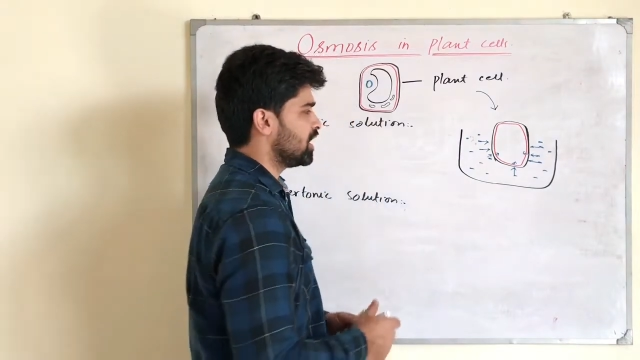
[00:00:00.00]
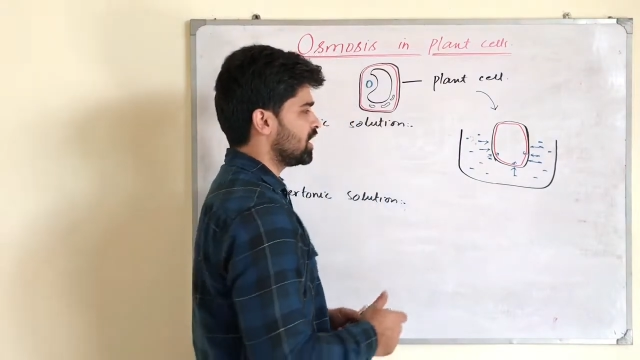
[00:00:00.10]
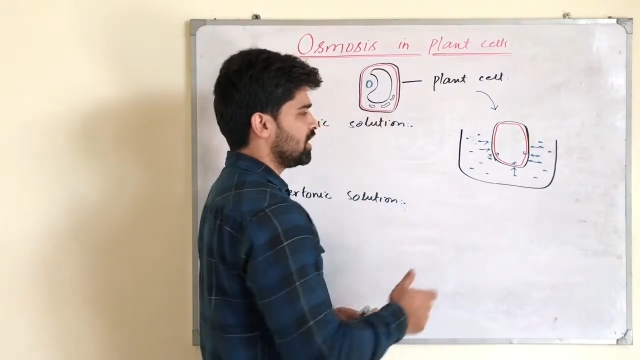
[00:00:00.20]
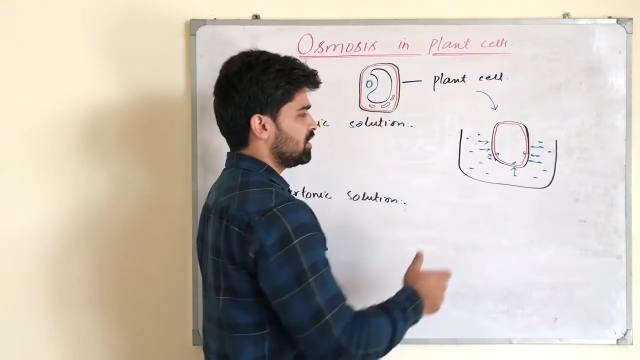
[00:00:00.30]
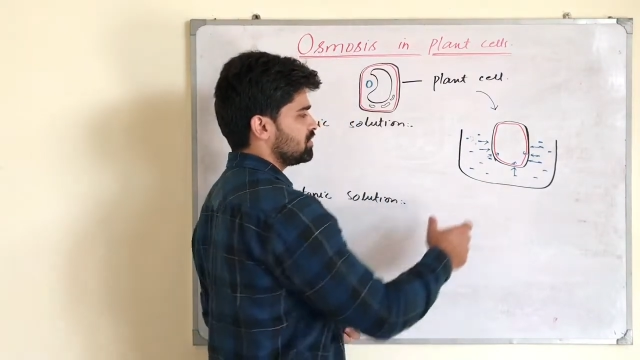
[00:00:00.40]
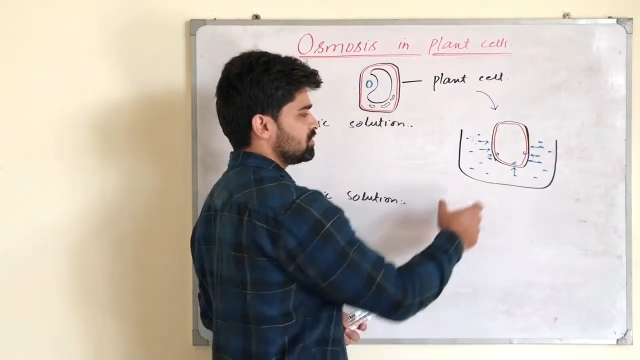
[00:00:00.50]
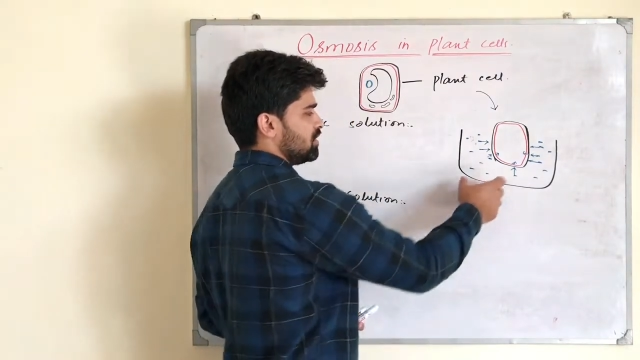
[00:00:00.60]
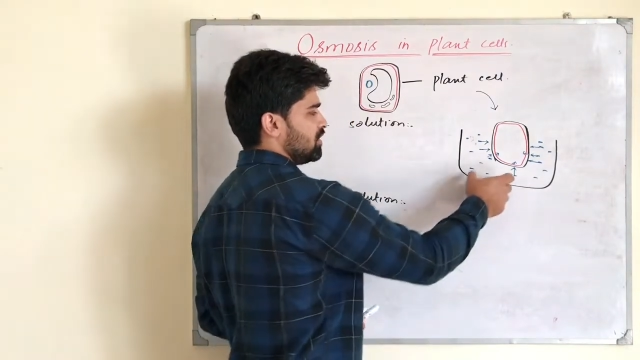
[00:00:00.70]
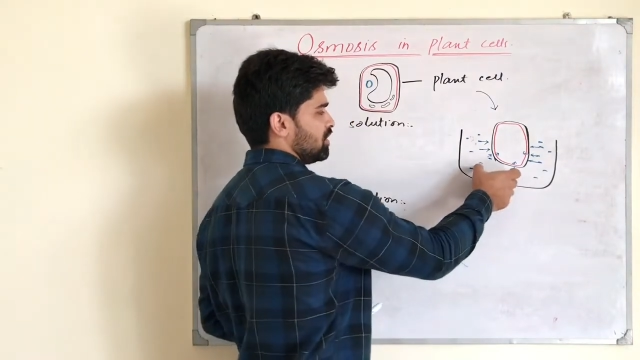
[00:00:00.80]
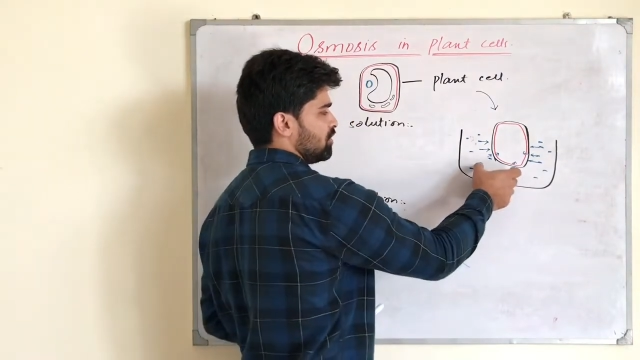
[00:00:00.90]
and
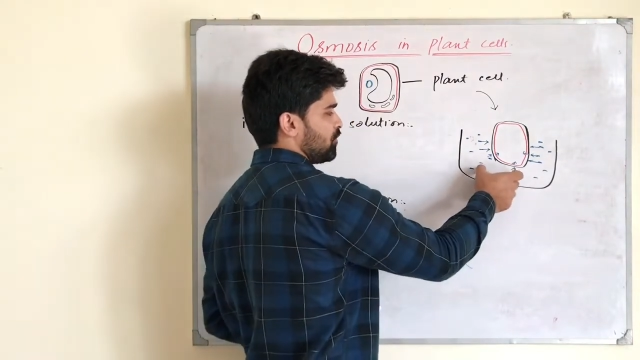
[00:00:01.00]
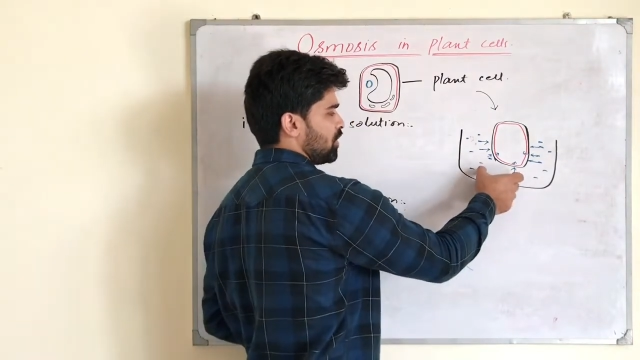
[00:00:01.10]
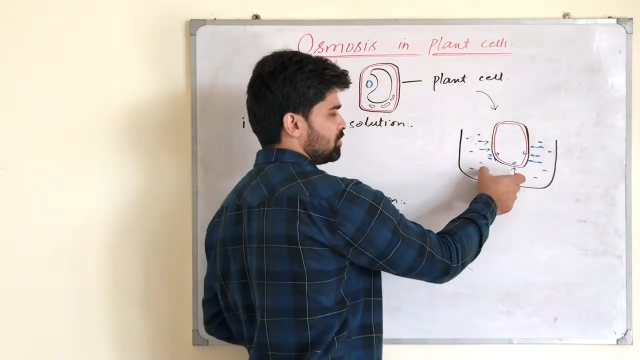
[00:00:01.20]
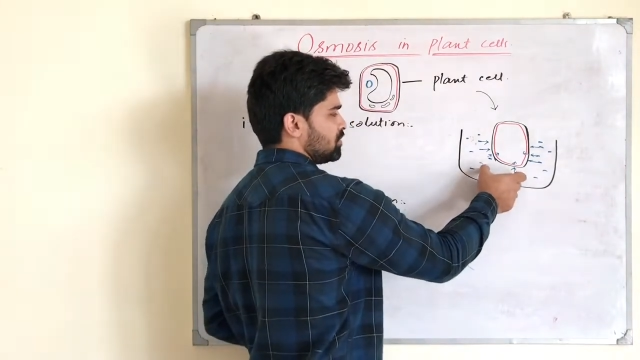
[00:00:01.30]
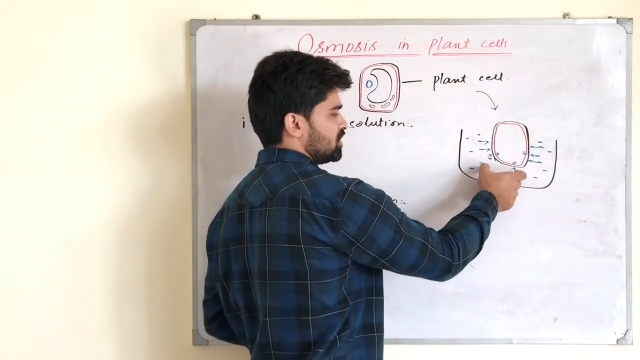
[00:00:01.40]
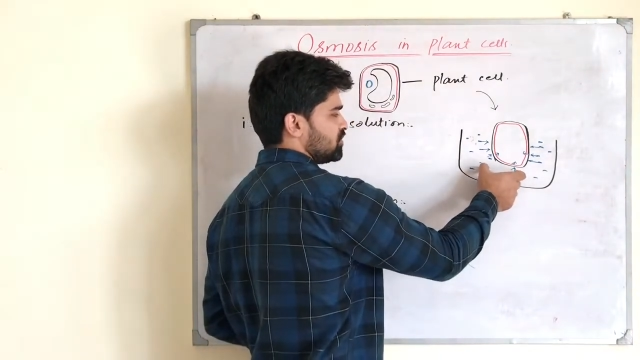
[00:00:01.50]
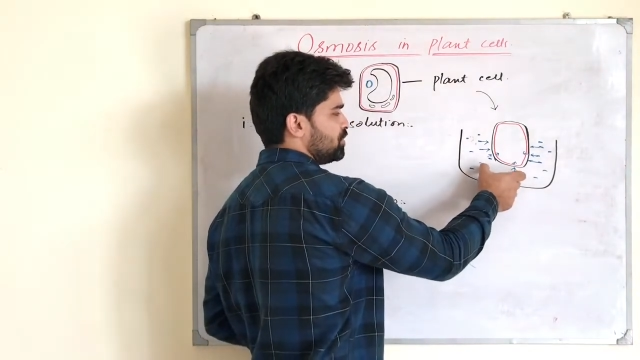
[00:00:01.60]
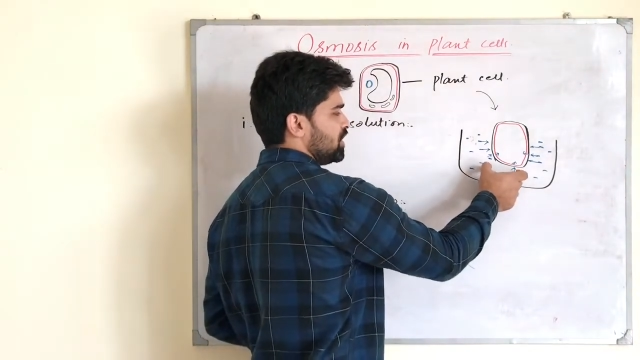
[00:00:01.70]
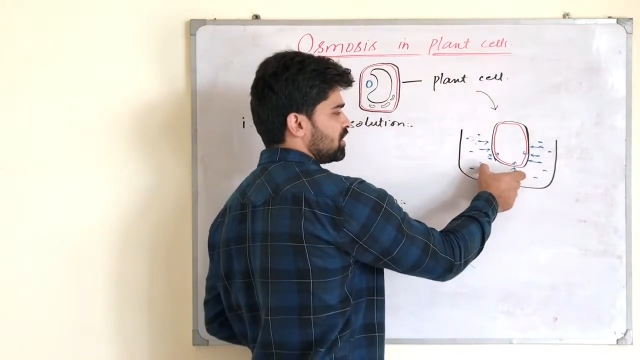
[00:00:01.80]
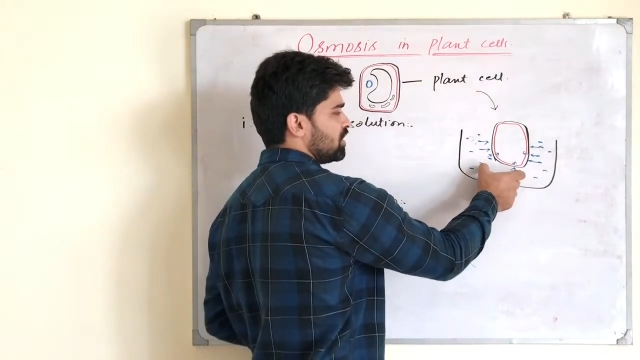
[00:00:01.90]
from this
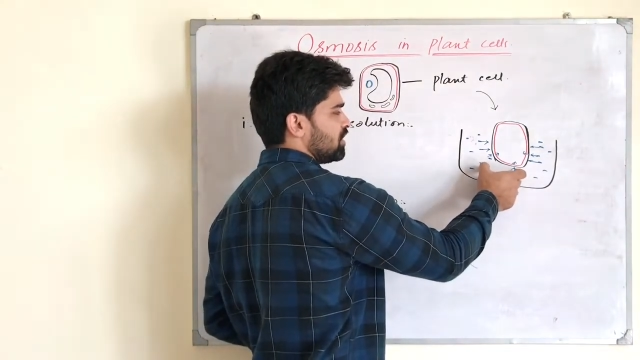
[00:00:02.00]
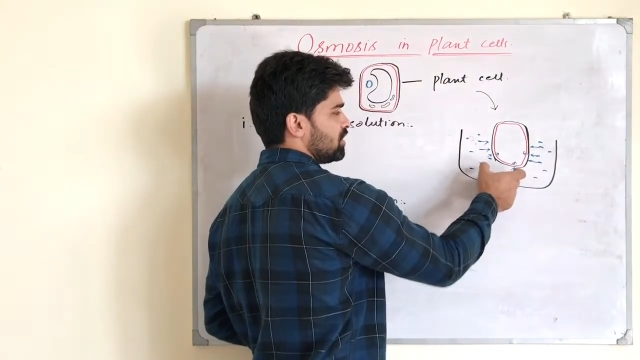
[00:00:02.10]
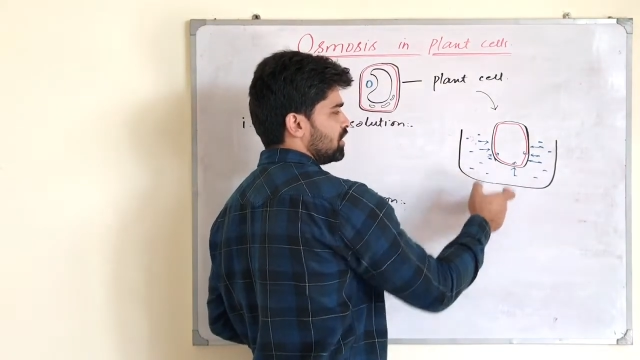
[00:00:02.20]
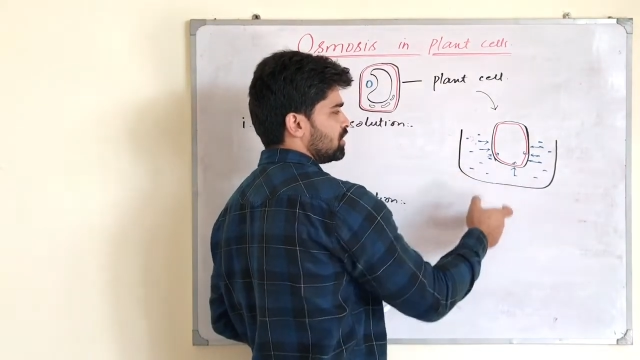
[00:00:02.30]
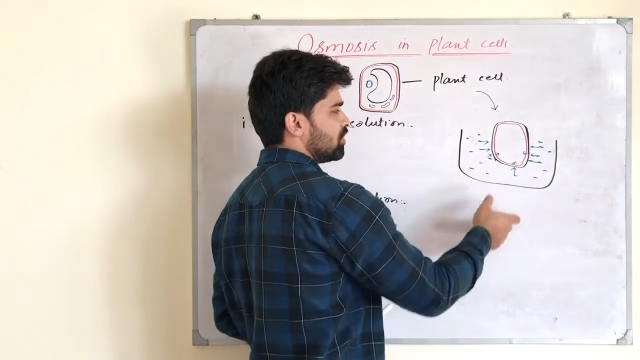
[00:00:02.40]
beaker